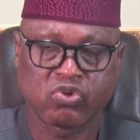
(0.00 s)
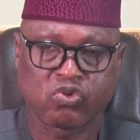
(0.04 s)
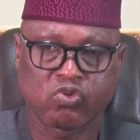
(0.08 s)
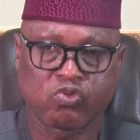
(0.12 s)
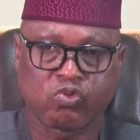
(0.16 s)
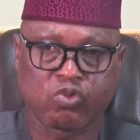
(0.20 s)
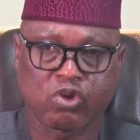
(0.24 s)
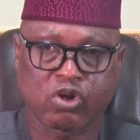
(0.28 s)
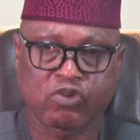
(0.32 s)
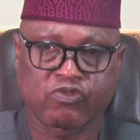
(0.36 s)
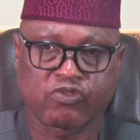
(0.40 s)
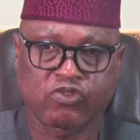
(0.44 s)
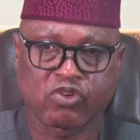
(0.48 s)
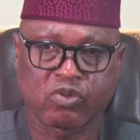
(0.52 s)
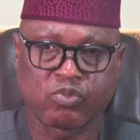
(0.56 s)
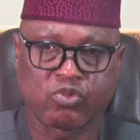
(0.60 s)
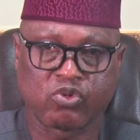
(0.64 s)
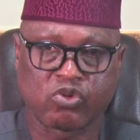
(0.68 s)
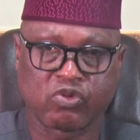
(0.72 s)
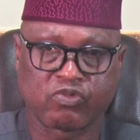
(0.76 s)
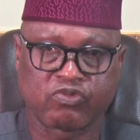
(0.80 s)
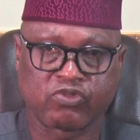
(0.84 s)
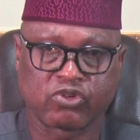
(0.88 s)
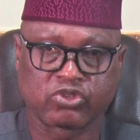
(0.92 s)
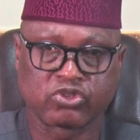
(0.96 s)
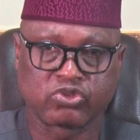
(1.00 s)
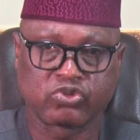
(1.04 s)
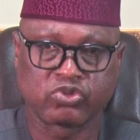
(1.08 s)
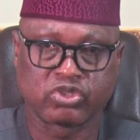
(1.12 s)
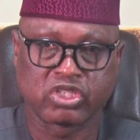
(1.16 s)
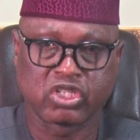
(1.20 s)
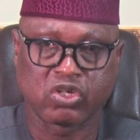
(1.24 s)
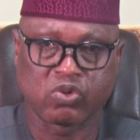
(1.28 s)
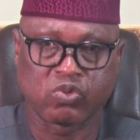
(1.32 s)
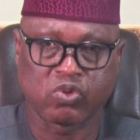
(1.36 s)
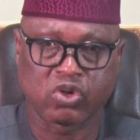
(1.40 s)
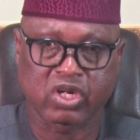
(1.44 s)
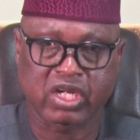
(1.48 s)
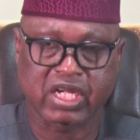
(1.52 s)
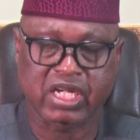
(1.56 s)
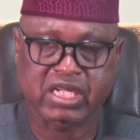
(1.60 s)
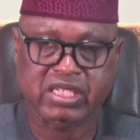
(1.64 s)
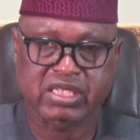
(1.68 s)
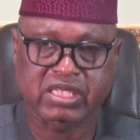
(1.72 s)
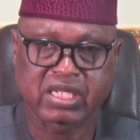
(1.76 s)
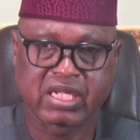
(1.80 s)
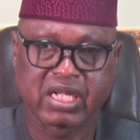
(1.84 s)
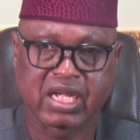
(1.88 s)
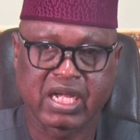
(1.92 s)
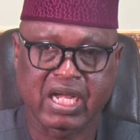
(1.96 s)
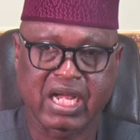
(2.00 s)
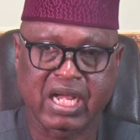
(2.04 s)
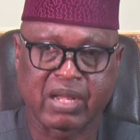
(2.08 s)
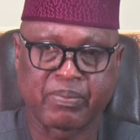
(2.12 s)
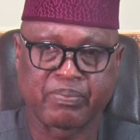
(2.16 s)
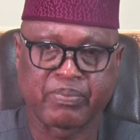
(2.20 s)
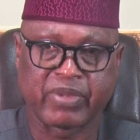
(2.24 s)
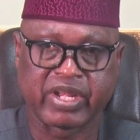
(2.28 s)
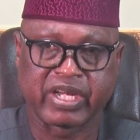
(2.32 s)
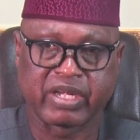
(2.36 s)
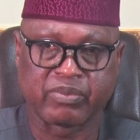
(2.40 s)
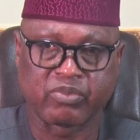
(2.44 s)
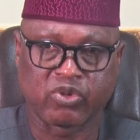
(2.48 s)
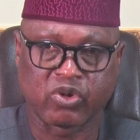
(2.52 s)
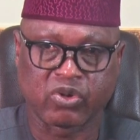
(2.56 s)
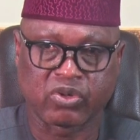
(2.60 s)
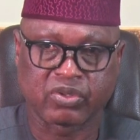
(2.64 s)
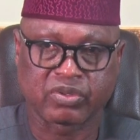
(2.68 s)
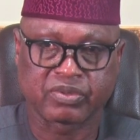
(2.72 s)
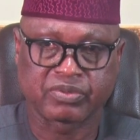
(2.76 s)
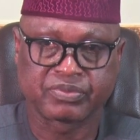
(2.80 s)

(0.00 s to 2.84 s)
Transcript: work from home for junior workers, and many more.